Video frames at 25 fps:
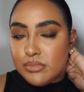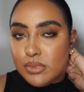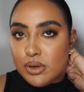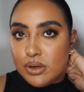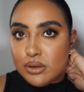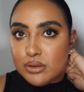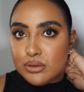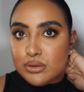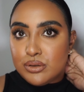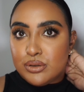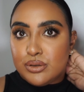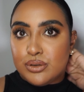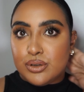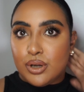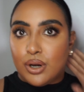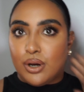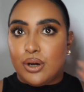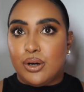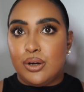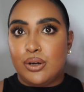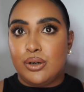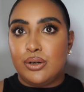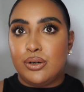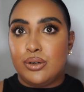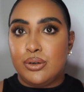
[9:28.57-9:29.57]

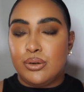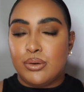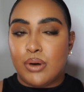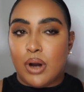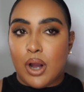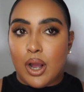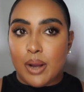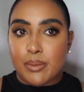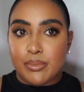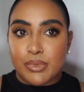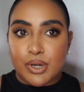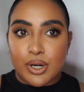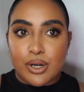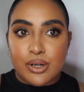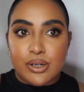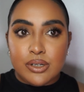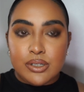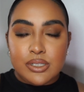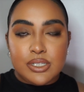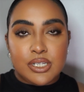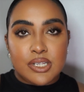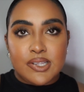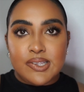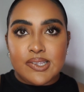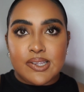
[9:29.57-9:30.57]
so I'm going
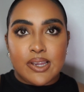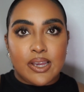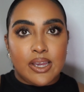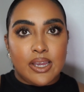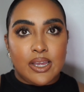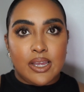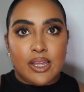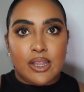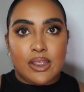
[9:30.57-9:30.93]
to say